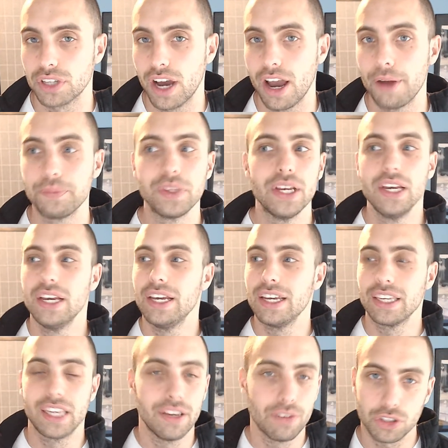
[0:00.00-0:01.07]
time
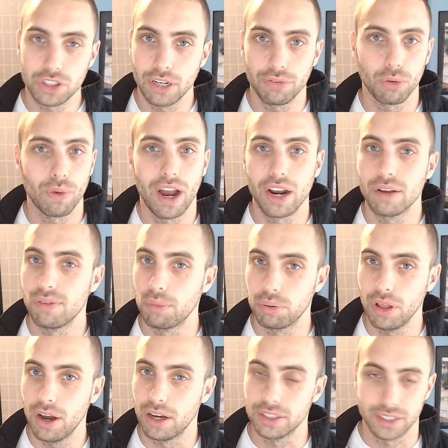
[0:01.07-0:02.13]
give yourself a round of
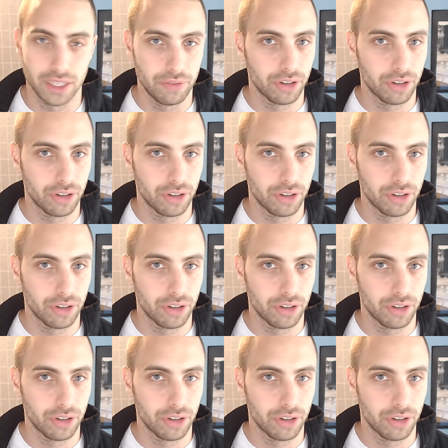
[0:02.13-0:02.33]
applause.